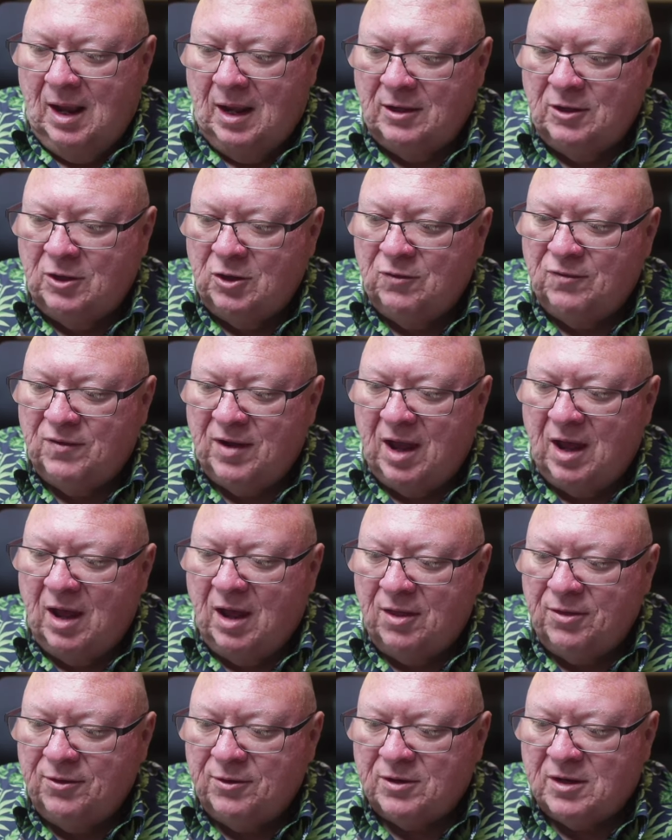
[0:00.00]
And you've
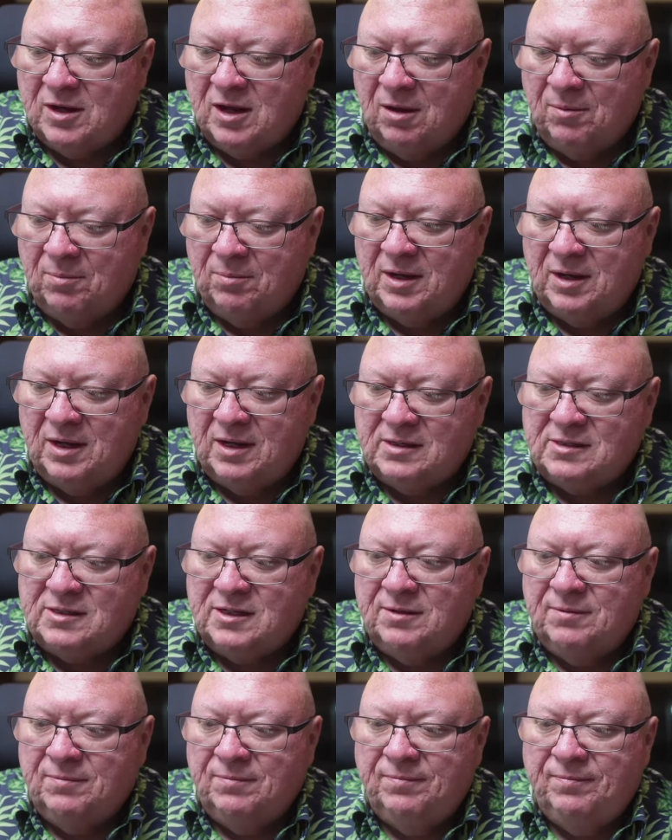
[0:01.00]
got other
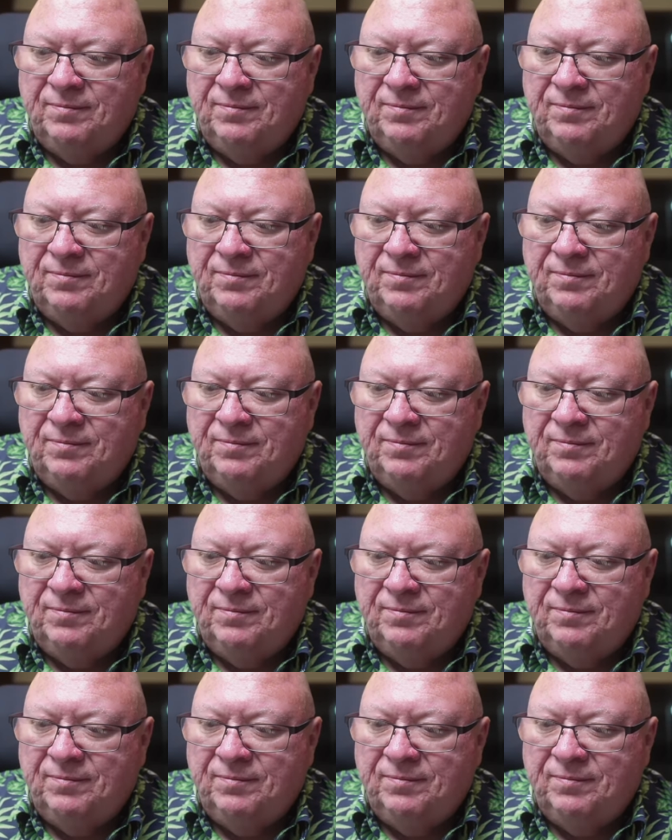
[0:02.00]
companies